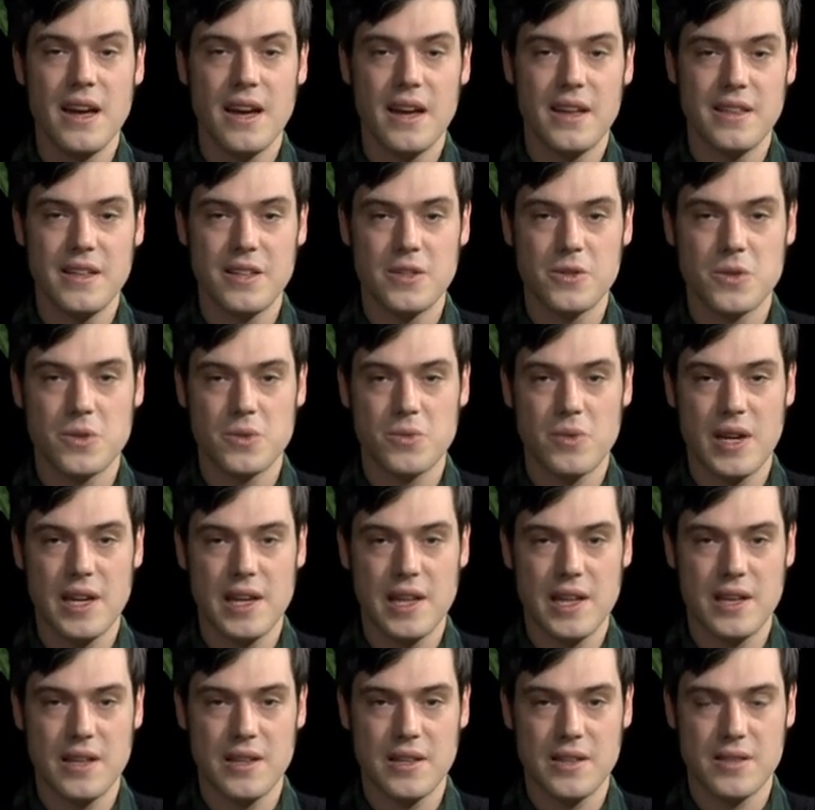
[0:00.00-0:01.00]
And the interest
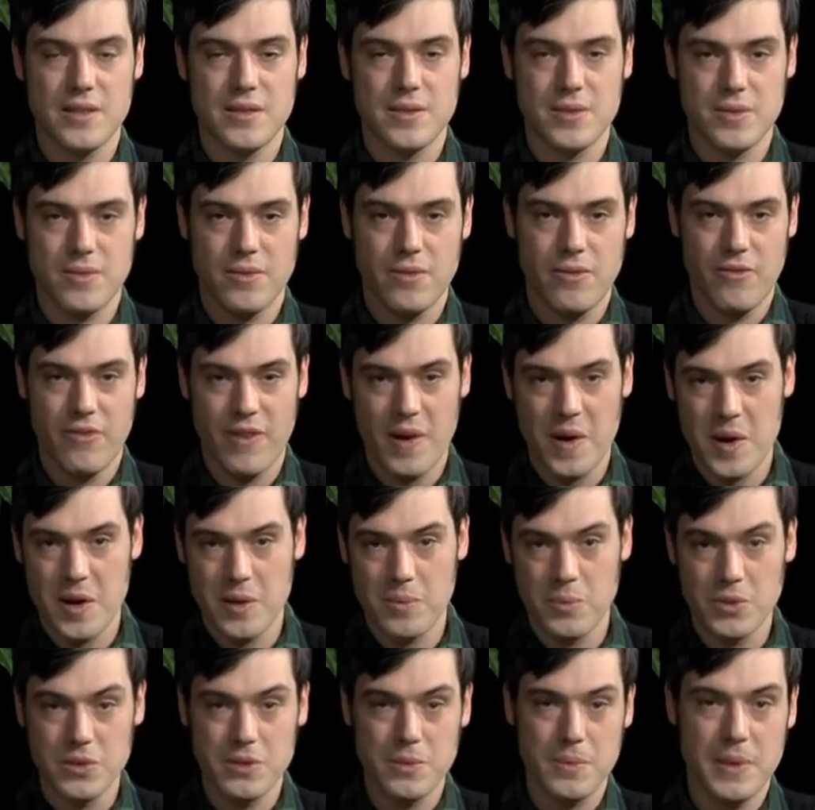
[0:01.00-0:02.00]
rate is
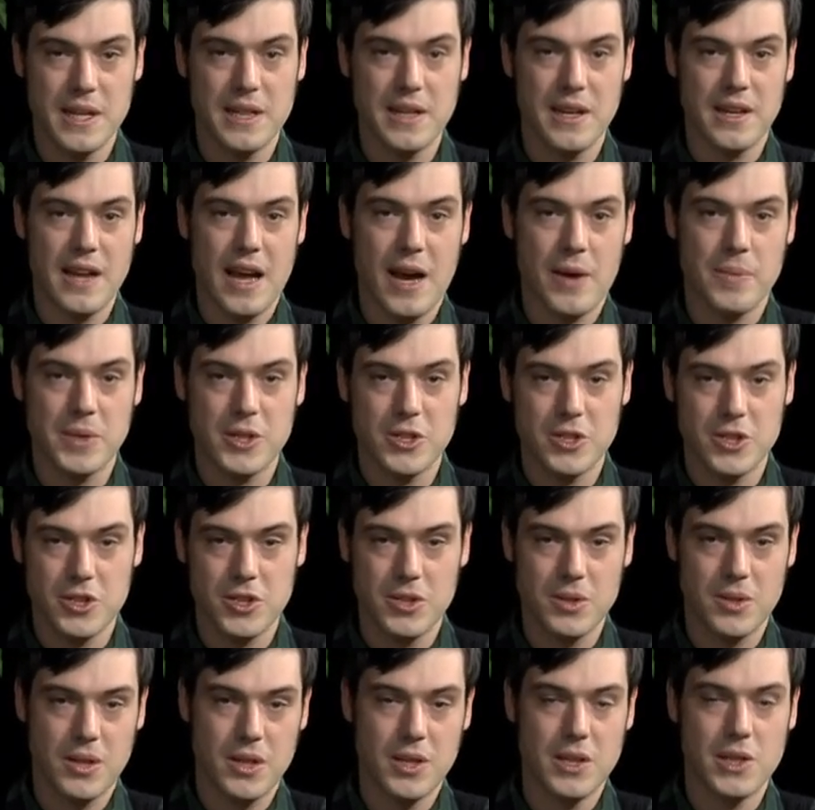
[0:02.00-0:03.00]
variable depending on how
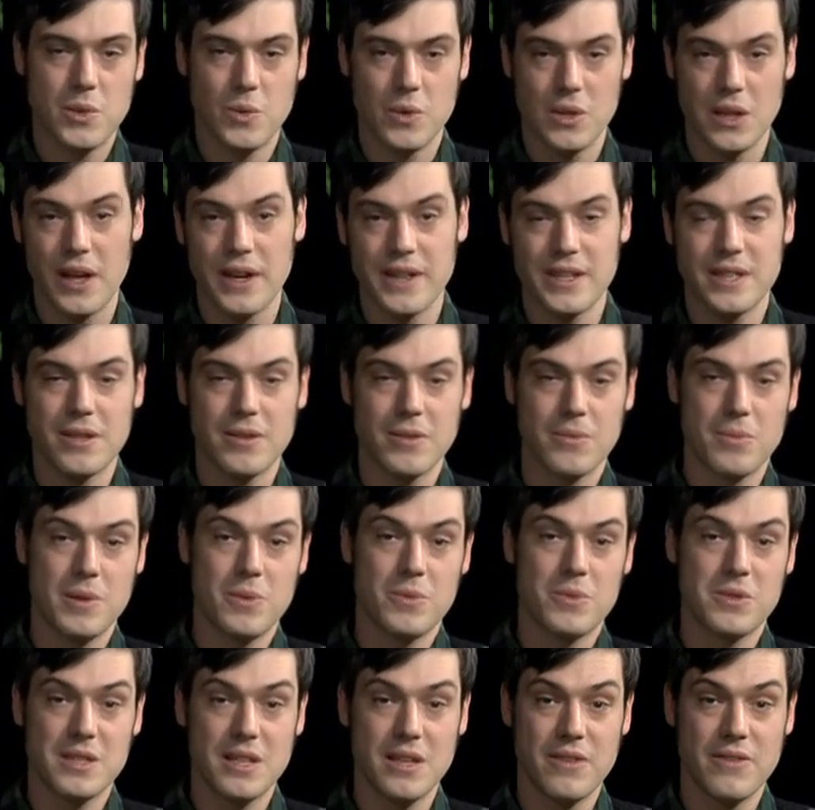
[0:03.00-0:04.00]
much you would like to be
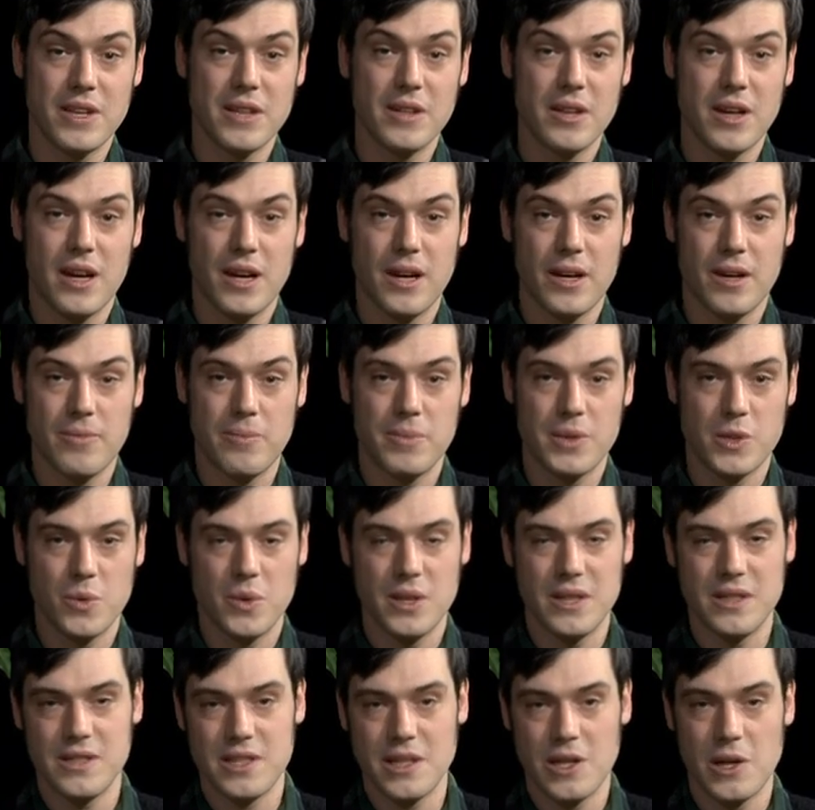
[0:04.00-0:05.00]
receiving, uh,
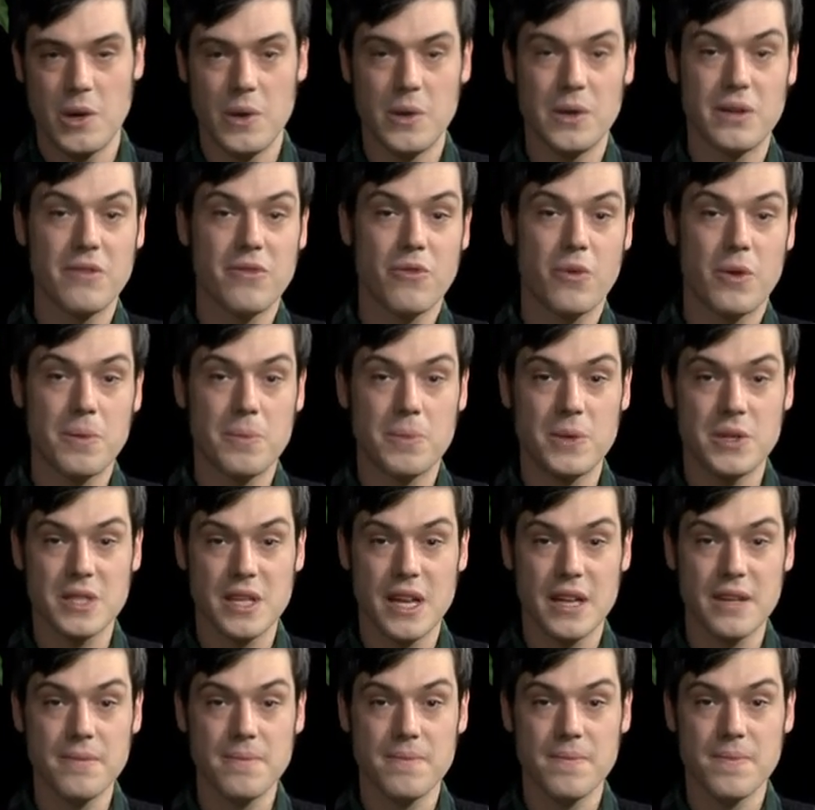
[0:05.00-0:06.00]
between zero and four
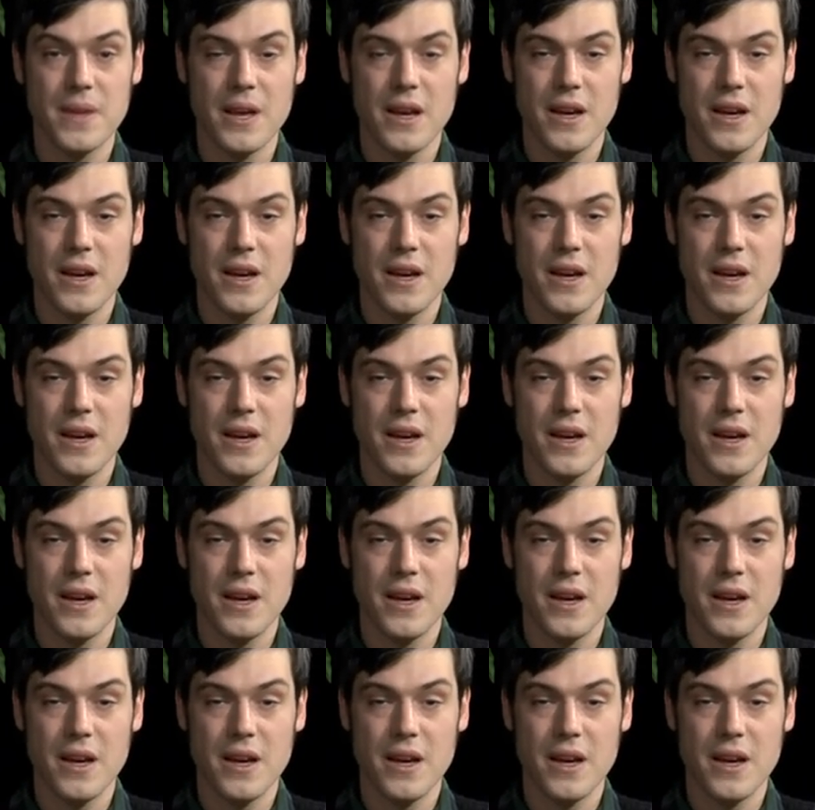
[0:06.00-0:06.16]
percent.